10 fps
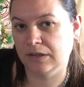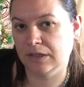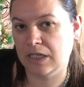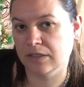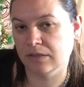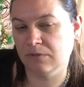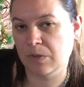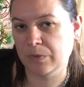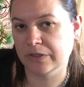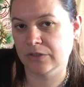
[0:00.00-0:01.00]
That's the
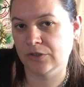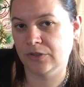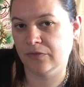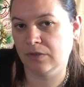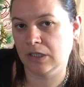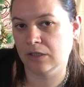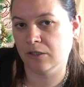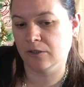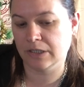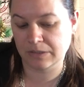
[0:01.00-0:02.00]
one with the 2 different coloured
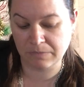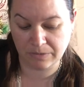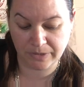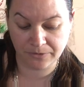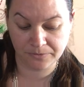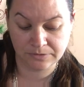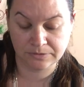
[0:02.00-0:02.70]
eyes, meow meow.